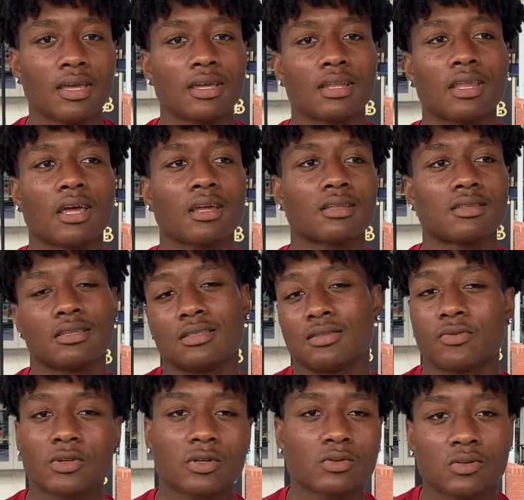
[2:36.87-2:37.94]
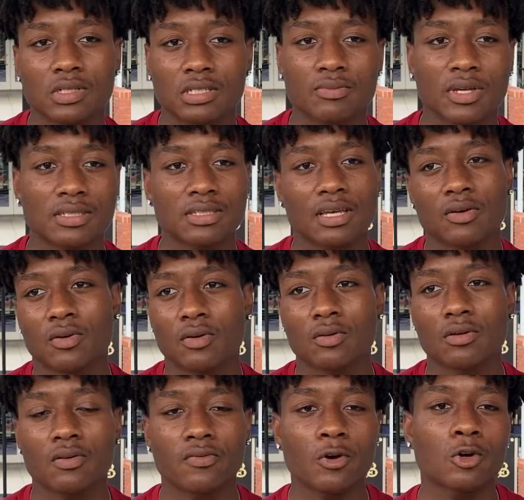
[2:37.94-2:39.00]
Like these frequencies may sound good on
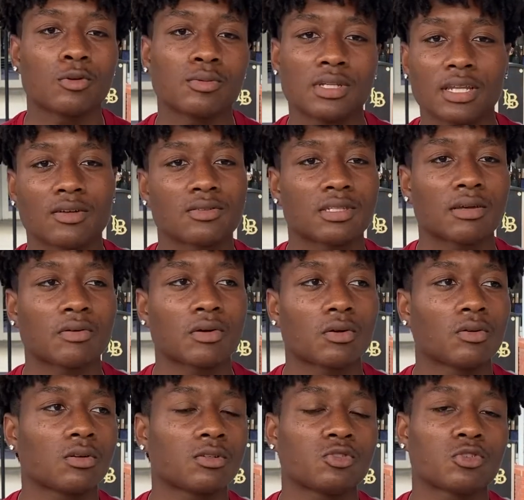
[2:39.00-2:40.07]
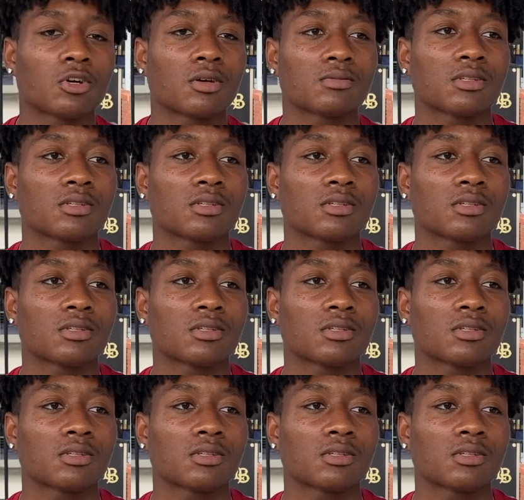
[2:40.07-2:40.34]
a vocal, but they don't sound good on the drums.